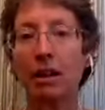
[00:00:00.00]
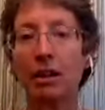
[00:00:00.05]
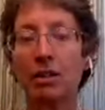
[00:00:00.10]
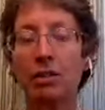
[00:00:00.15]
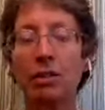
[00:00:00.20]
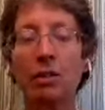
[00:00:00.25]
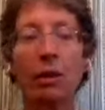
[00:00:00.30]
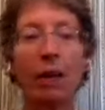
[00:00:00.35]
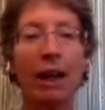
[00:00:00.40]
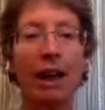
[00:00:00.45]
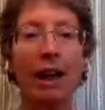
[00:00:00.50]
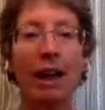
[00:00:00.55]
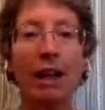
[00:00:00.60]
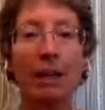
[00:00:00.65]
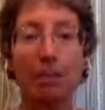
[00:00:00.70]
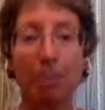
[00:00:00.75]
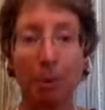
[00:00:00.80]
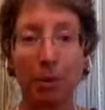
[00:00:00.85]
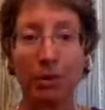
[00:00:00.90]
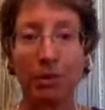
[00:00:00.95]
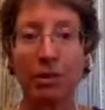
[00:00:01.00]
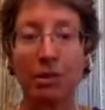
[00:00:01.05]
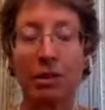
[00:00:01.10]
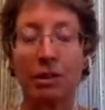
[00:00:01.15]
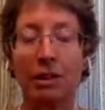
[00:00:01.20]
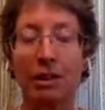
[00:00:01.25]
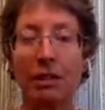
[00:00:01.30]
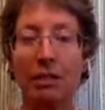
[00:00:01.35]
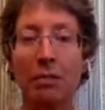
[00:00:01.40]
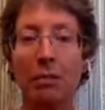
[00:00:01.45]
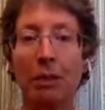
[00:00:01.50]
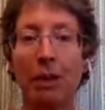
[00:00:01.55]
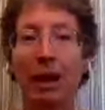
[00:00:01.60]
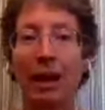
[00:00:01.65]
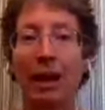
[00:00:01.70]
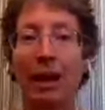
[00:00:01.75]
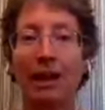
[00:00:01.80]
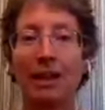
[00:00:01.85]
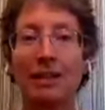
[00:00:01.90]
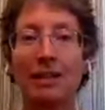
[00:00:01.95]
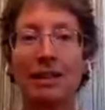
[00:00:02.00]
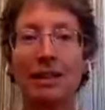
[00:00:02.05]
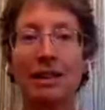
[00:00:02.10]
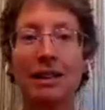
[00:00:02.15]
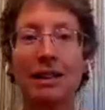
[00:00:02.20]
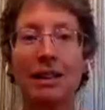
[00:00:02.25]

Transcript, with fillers: So I had personal impact.